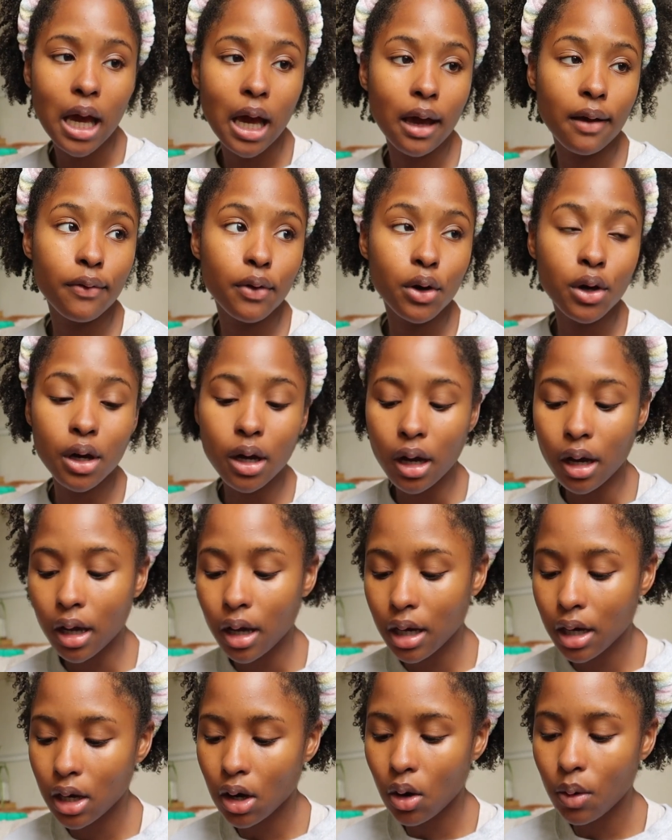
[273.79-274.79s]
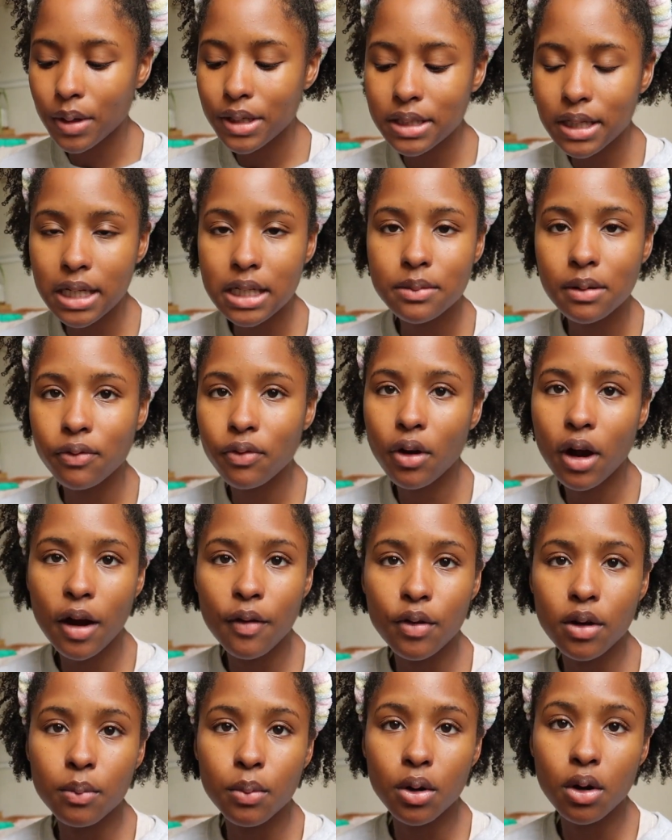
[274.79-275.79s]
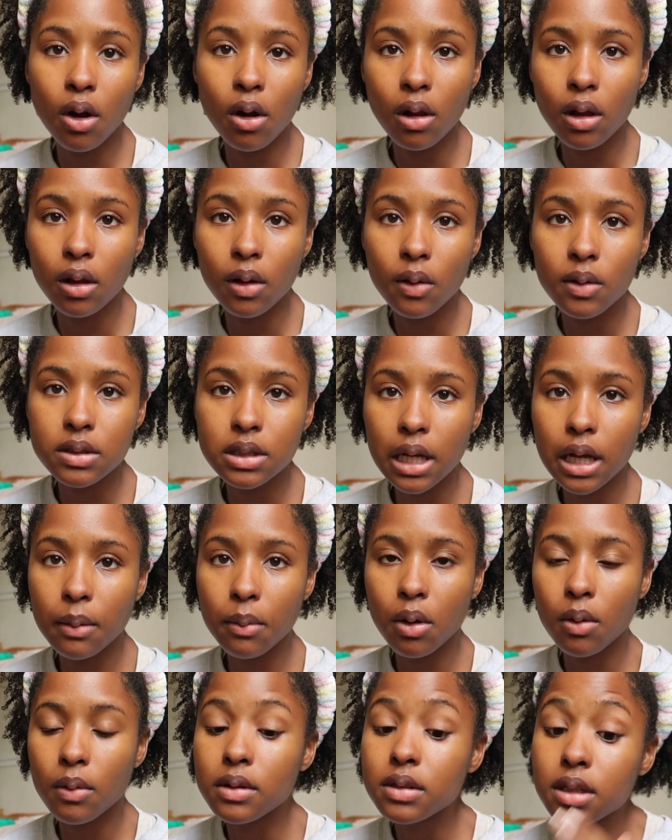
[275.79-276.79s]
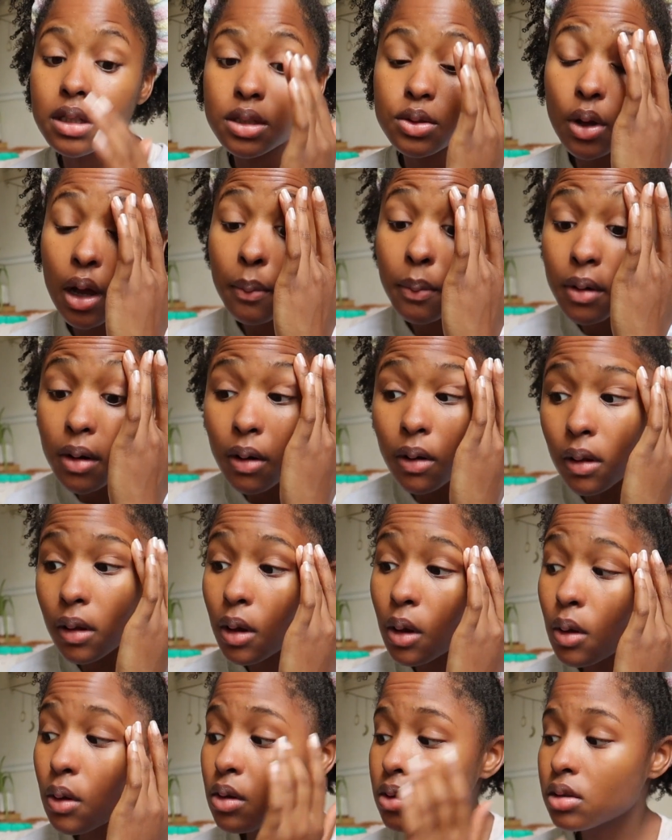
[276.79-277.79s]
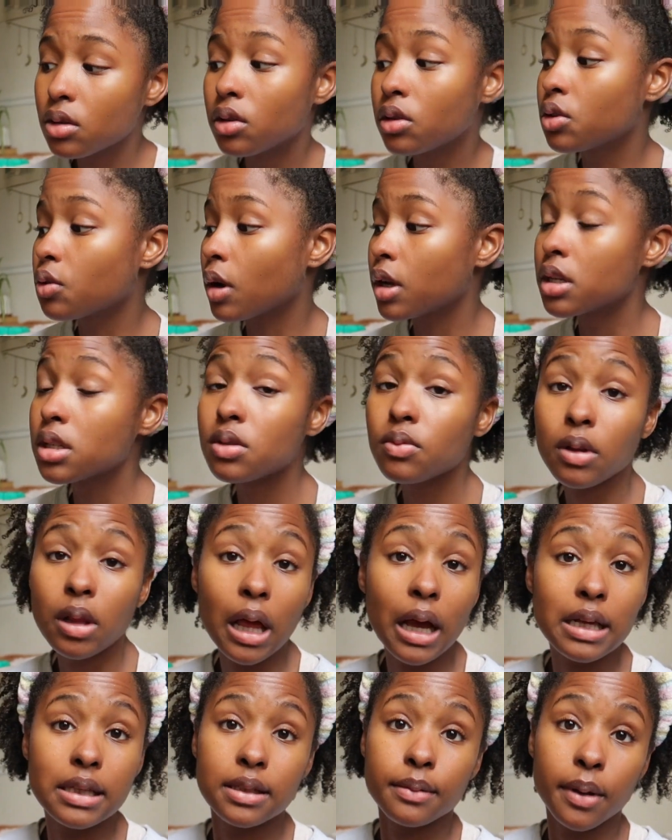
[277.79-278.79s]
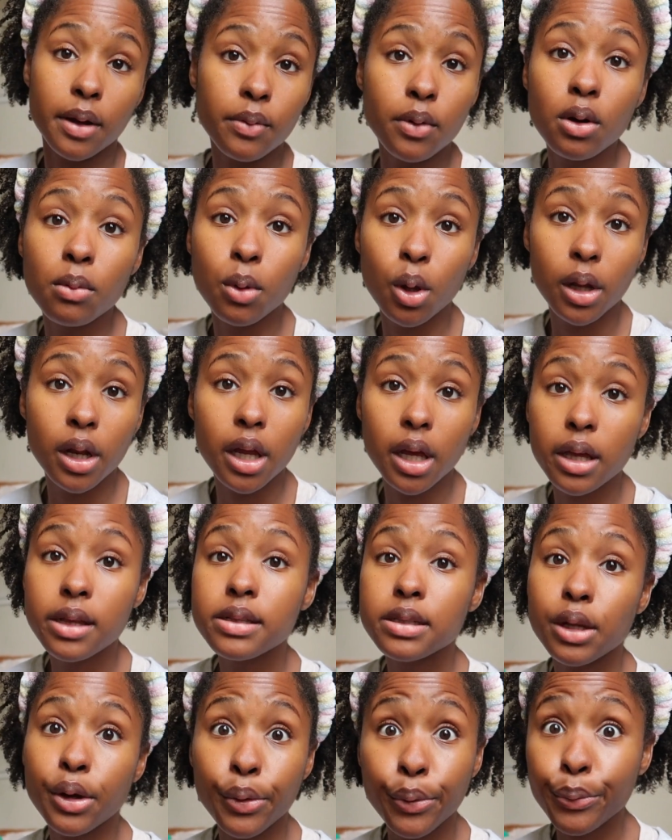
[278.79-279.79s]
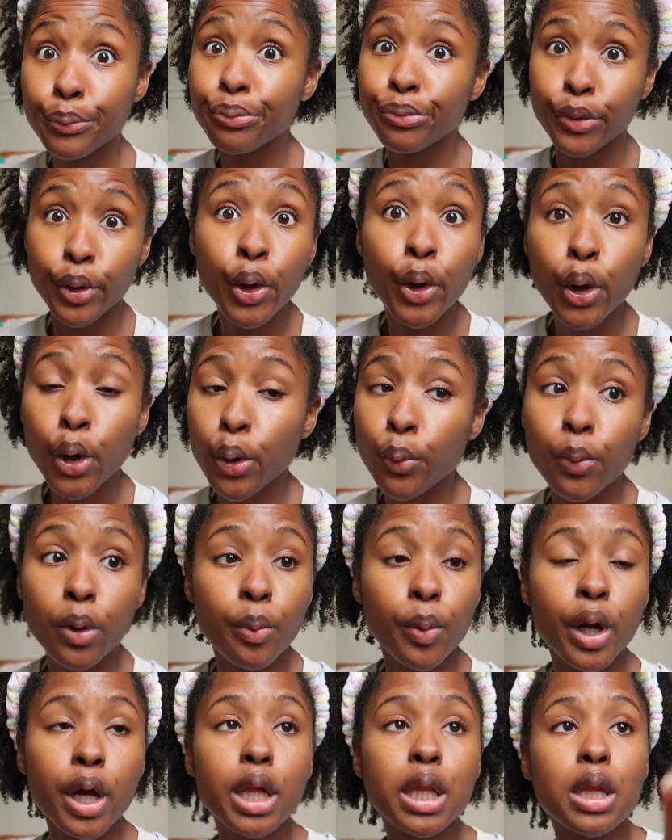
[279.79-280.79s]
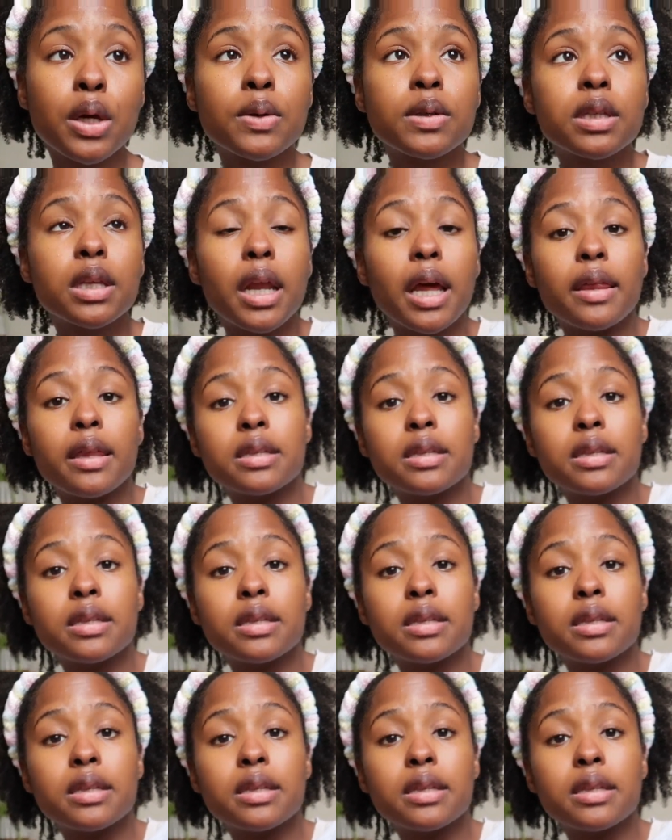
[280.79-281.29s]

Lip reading: I feel good. It always takes me forever to put on clothes. Like I'm always like, do I put on clothes or do I just relax in my robe all day? So we're wearing clothes today.